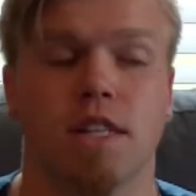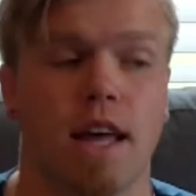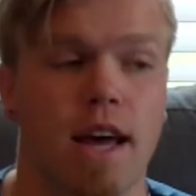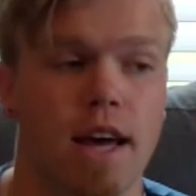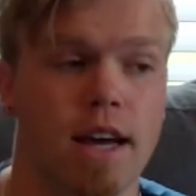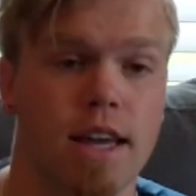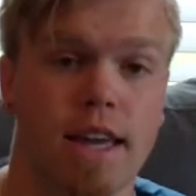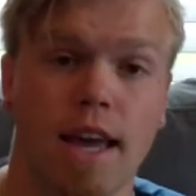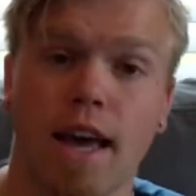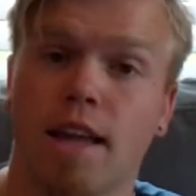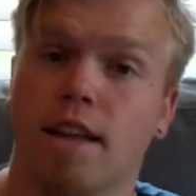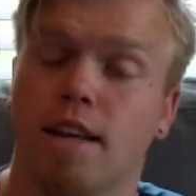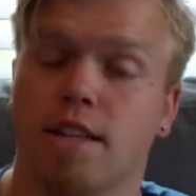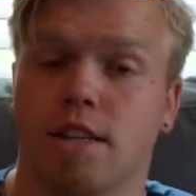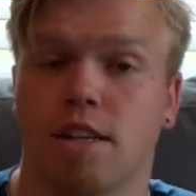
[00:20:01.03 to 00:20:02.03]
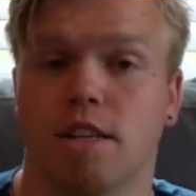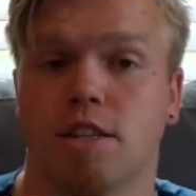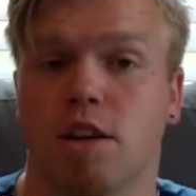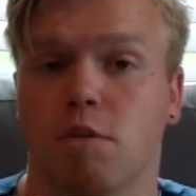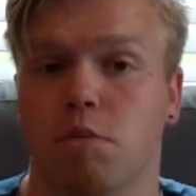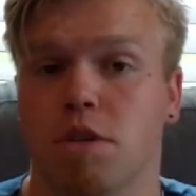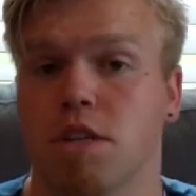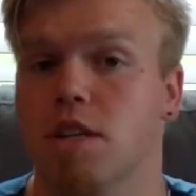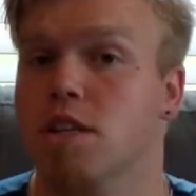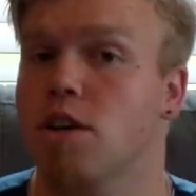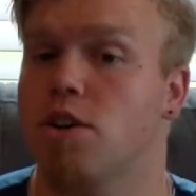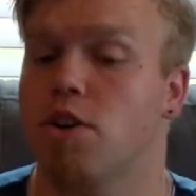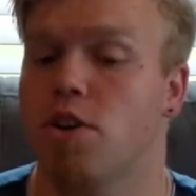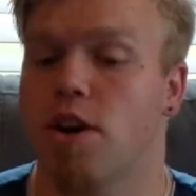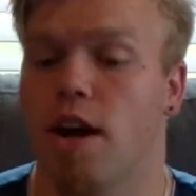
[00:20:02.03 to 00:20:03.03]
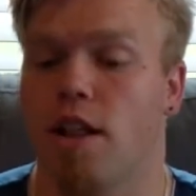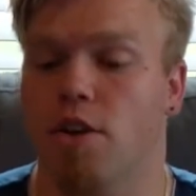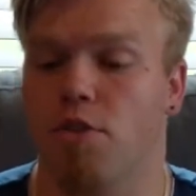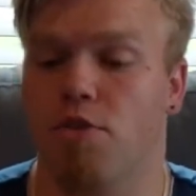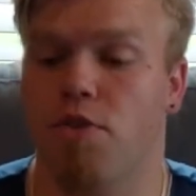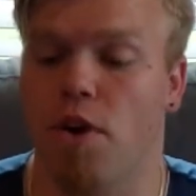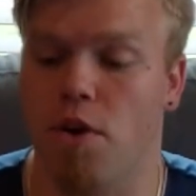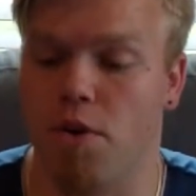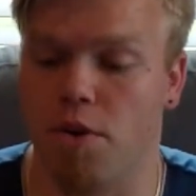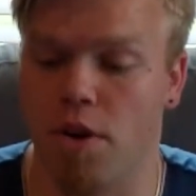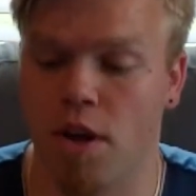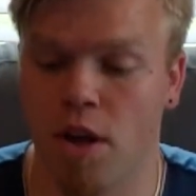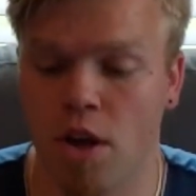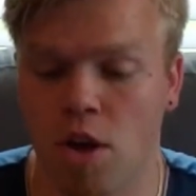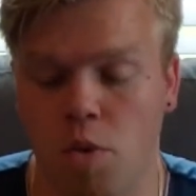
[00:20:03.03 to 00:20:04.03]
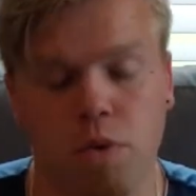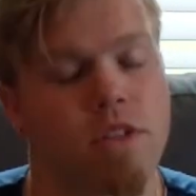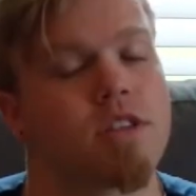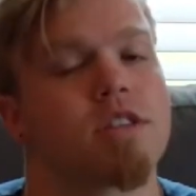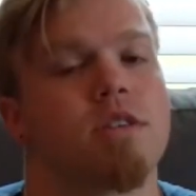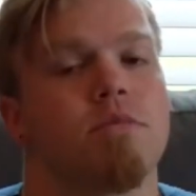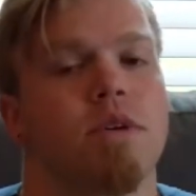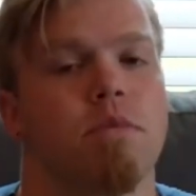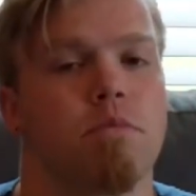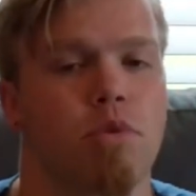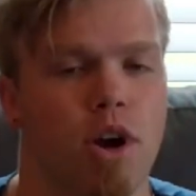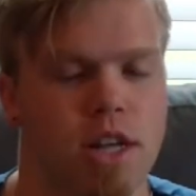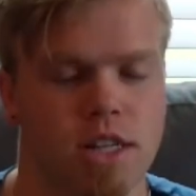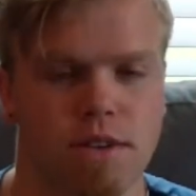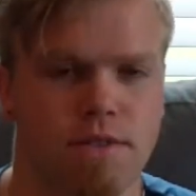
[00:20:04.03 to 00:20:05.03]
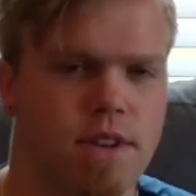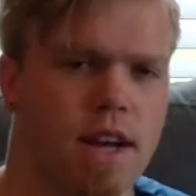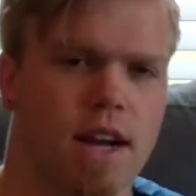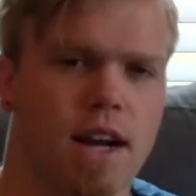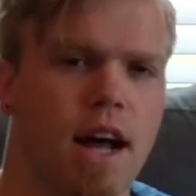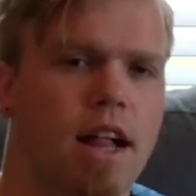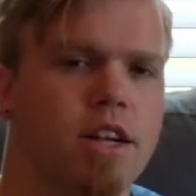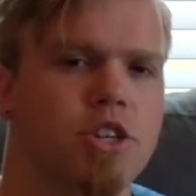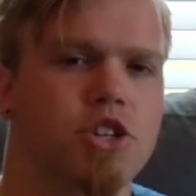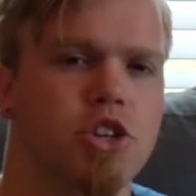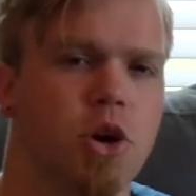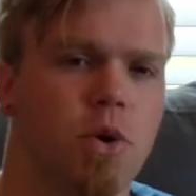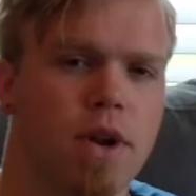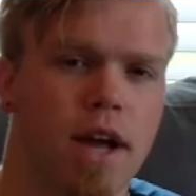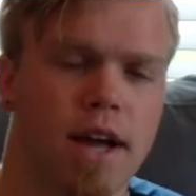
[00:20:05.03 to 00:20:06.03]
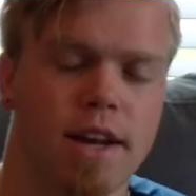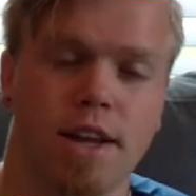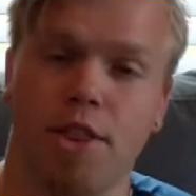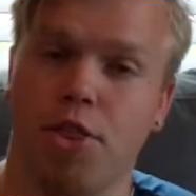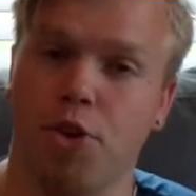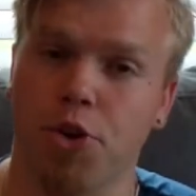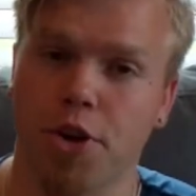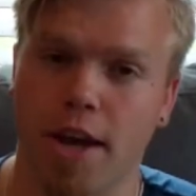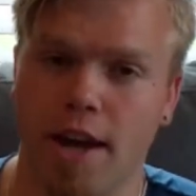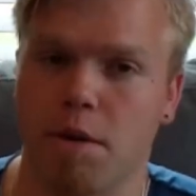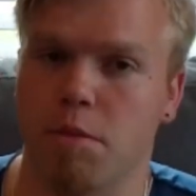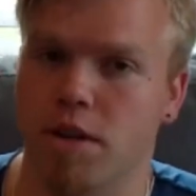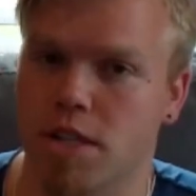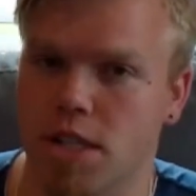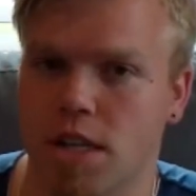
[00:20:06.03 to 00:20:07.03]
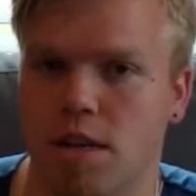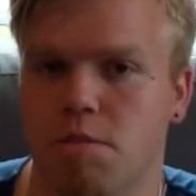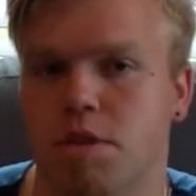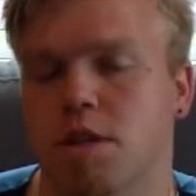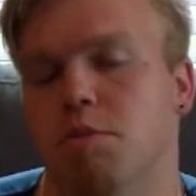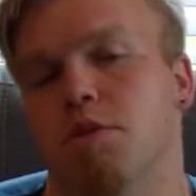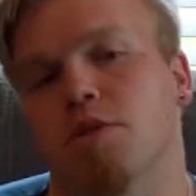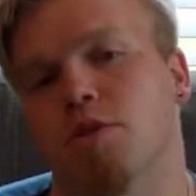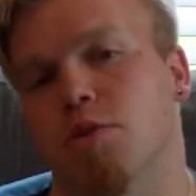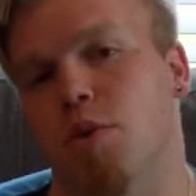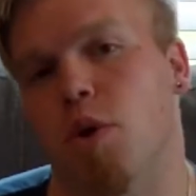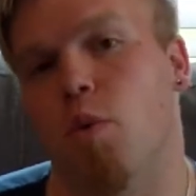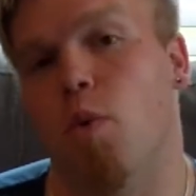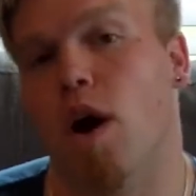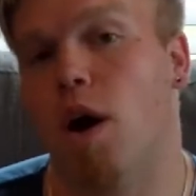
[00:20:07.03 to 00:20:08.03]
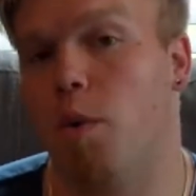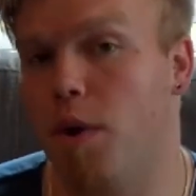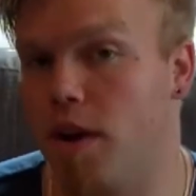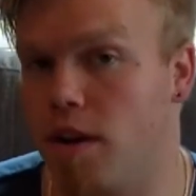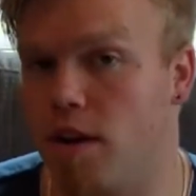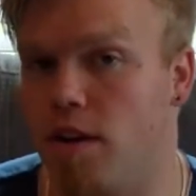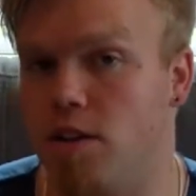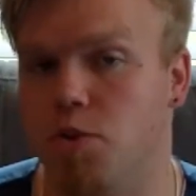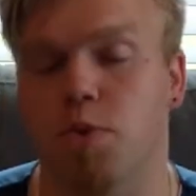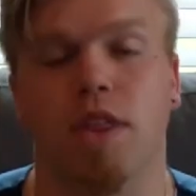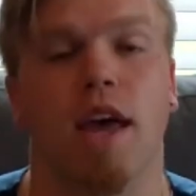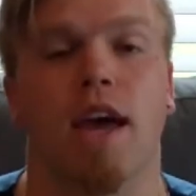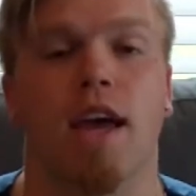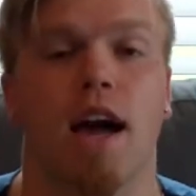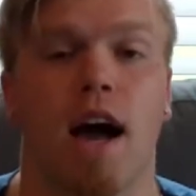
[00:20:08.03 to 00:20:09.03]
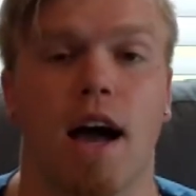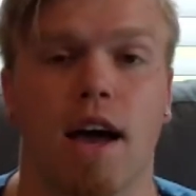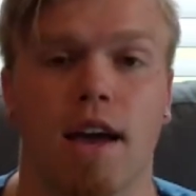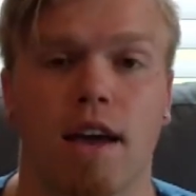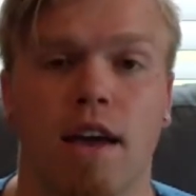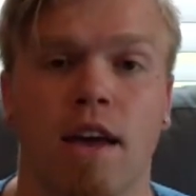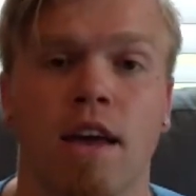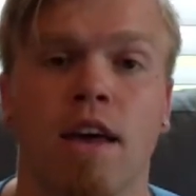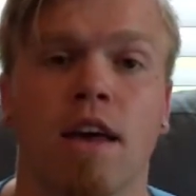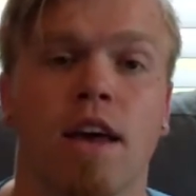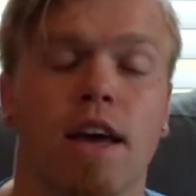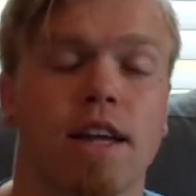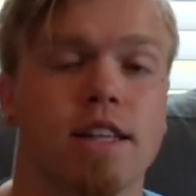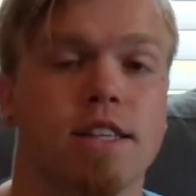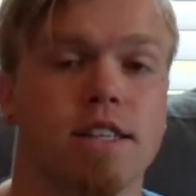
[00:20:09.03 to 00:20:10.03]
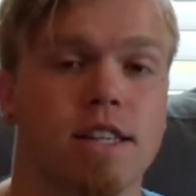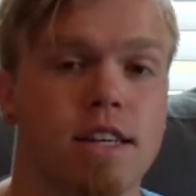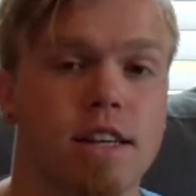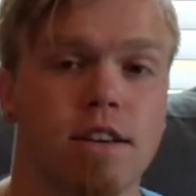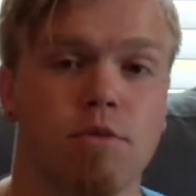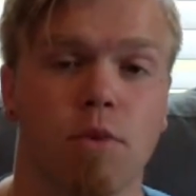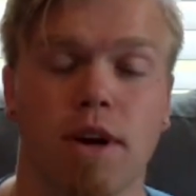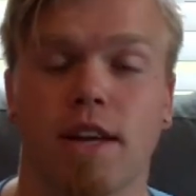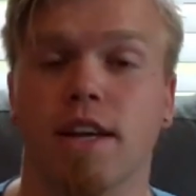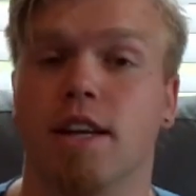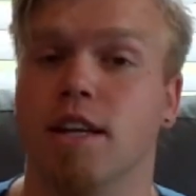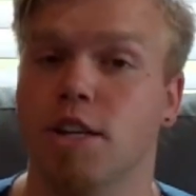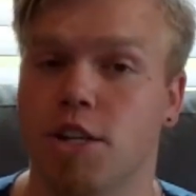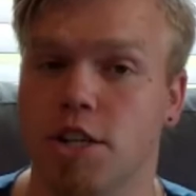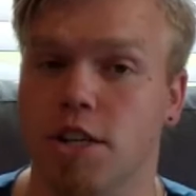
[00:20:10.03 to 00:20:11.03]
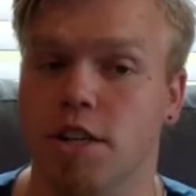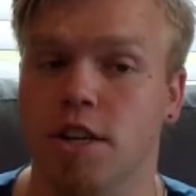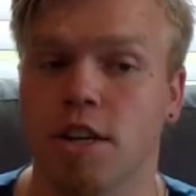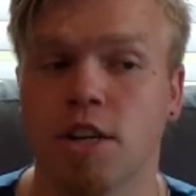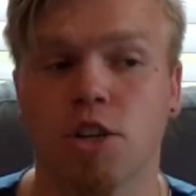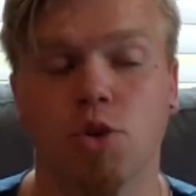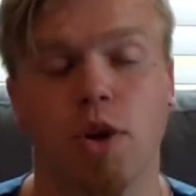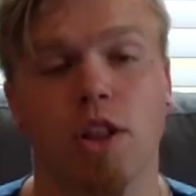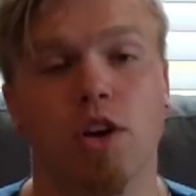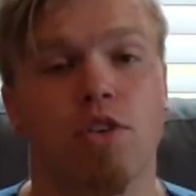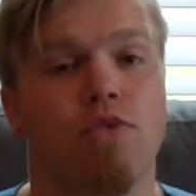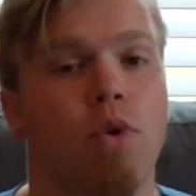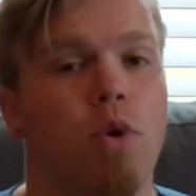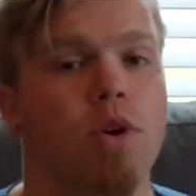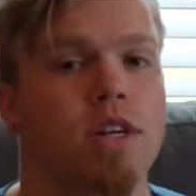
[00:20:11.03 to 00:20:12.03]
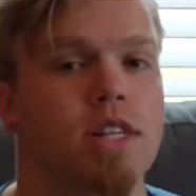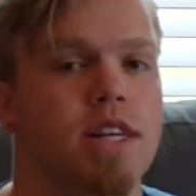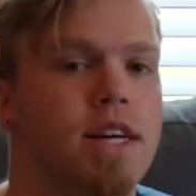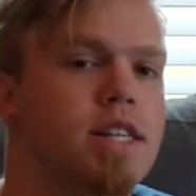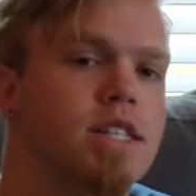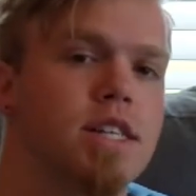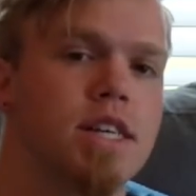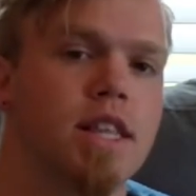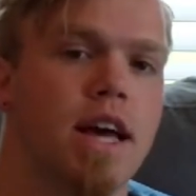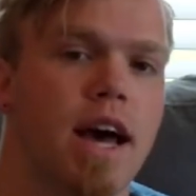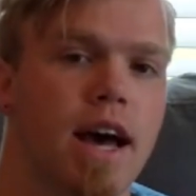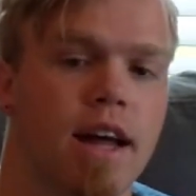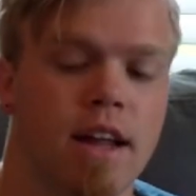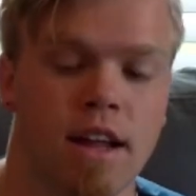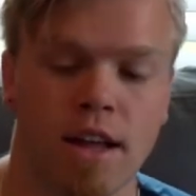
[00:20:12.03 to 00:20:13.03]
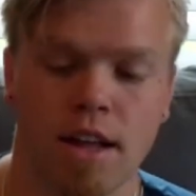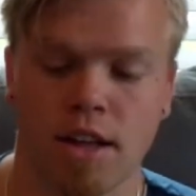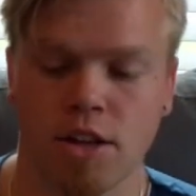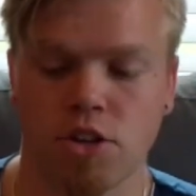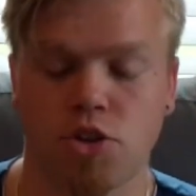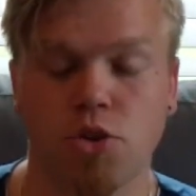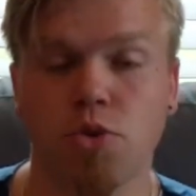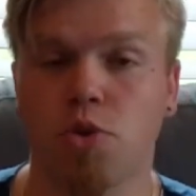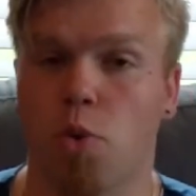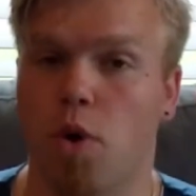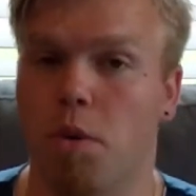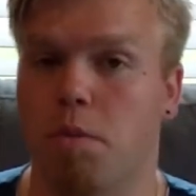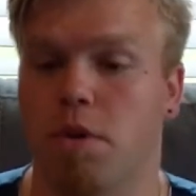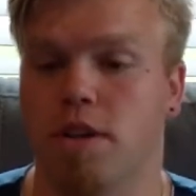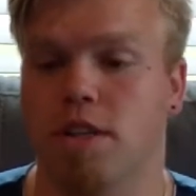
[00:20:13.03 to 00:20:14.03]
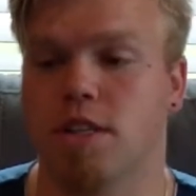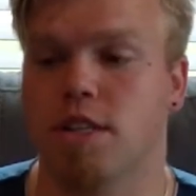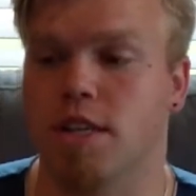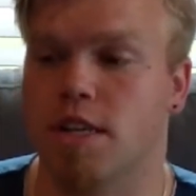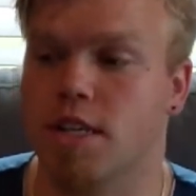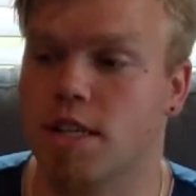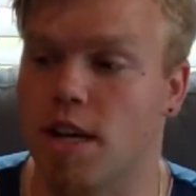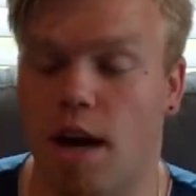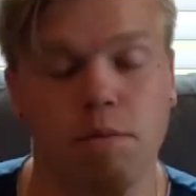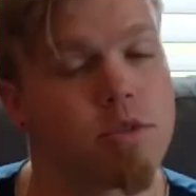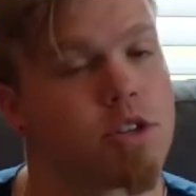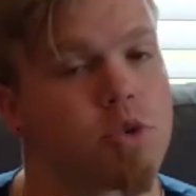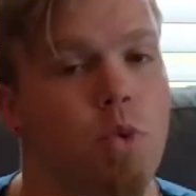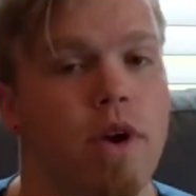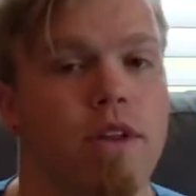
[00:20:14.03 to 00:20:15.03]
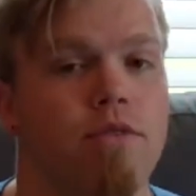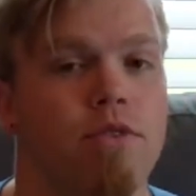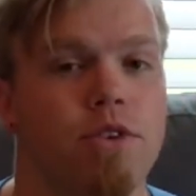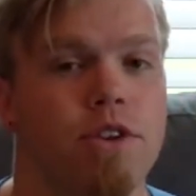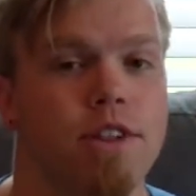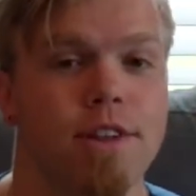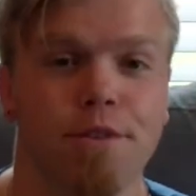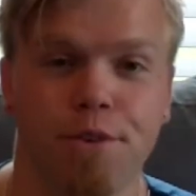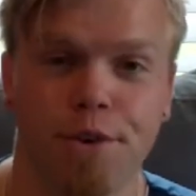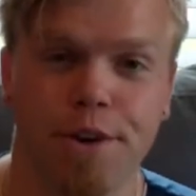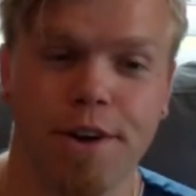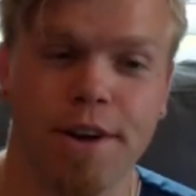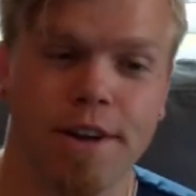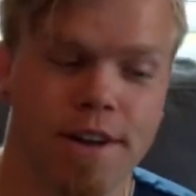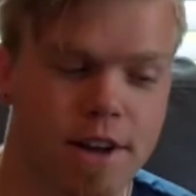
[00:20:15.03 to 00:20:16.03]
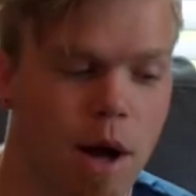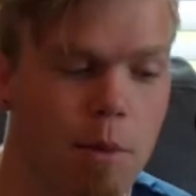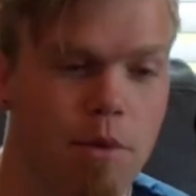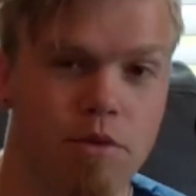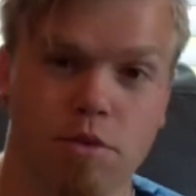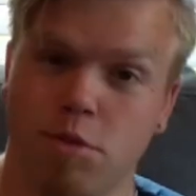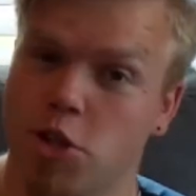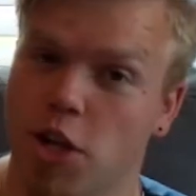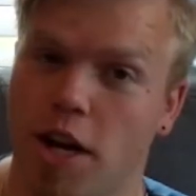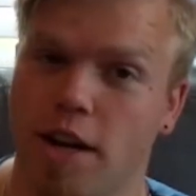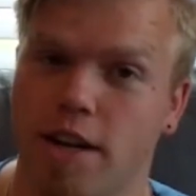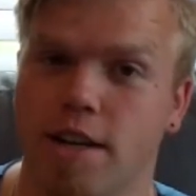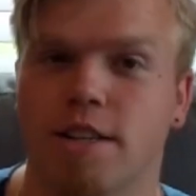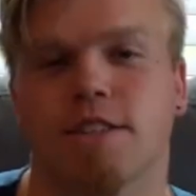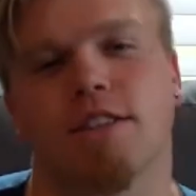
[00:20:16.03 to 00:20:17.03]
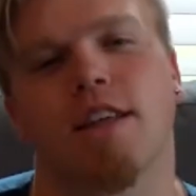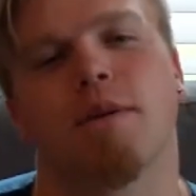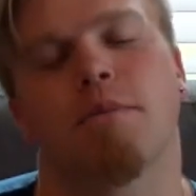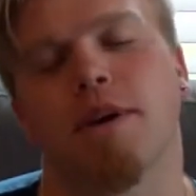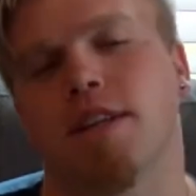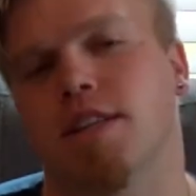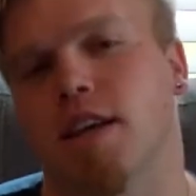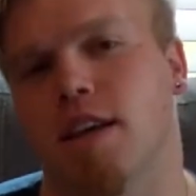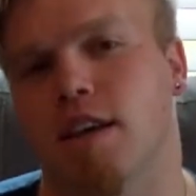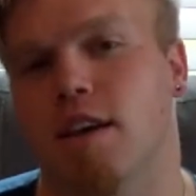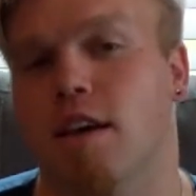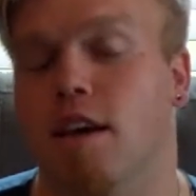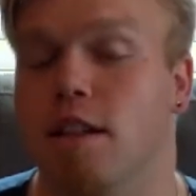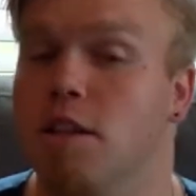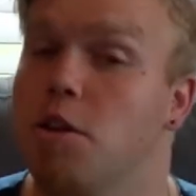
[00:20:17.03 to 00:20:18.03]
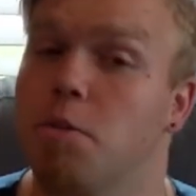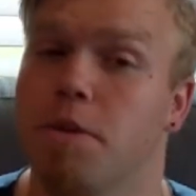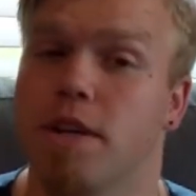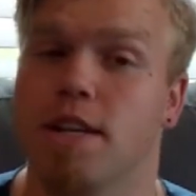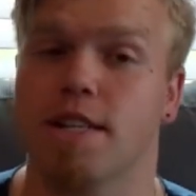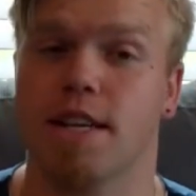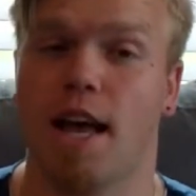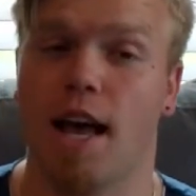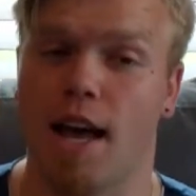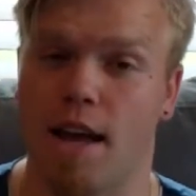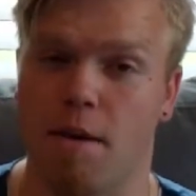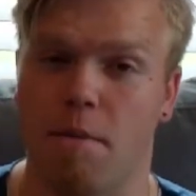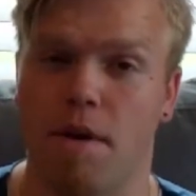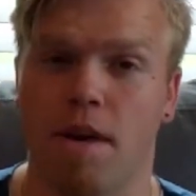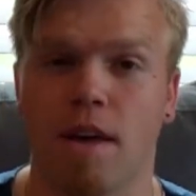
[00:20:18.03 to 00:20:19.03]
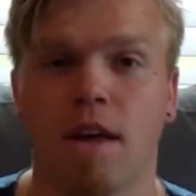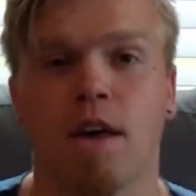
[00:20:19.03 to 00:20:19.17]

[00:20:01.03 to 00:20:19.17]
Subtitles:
that, again, is a sub-$600 phone with some impressive technology going on in their camera setup, similar to what Huawei does with AI and scene recognition. So I look forward to testing that to the OnePlus 6. I'm just waiting for delivery coming from China, so that may take a little bit of time.